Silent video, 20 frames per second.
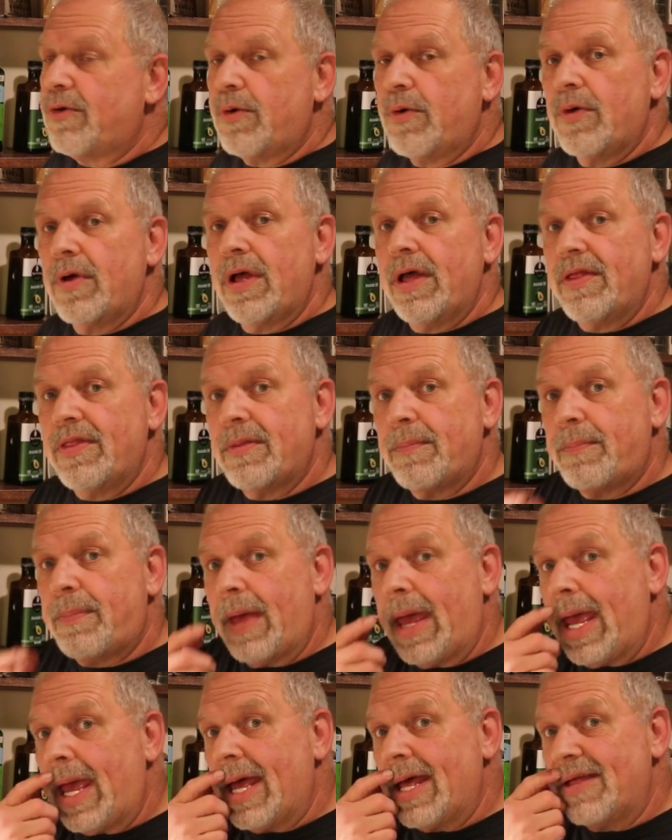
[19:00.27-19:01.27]
cool in the
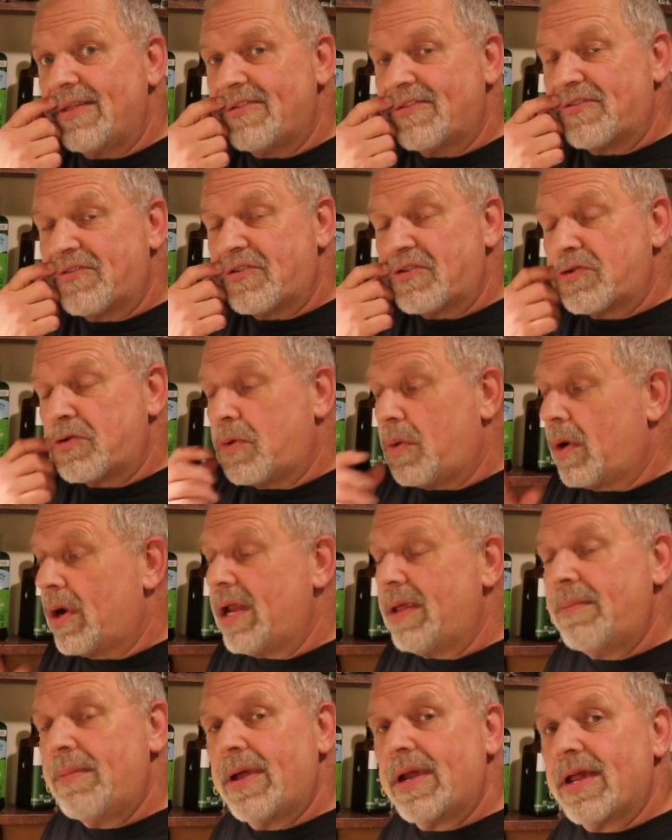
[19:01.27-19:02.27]
pans for
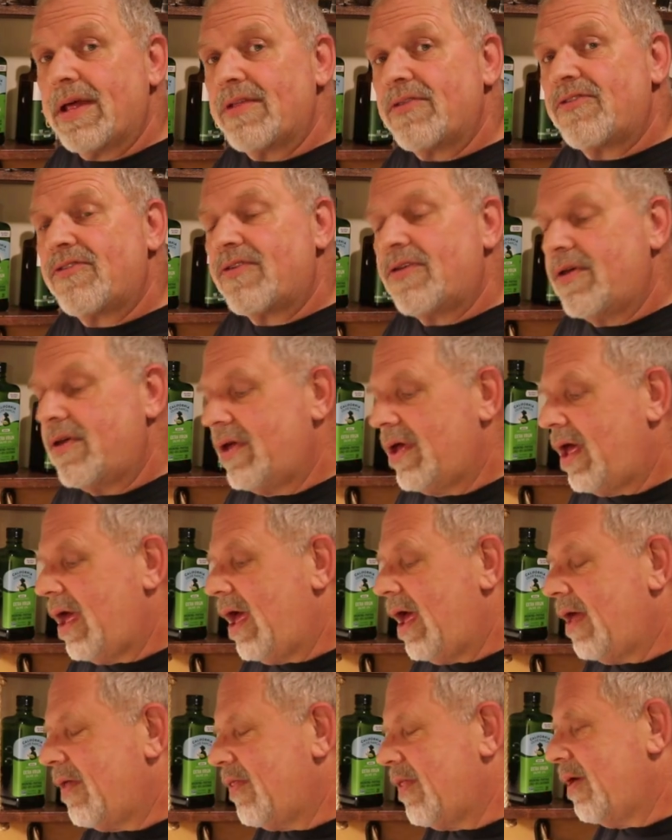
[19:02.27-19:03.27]
20 minutes.
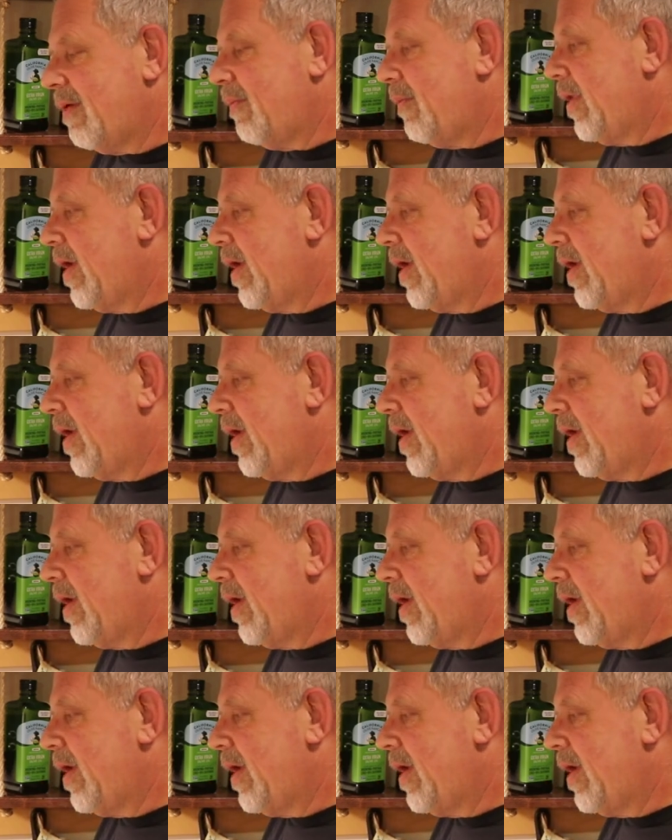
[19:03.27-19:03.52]
And then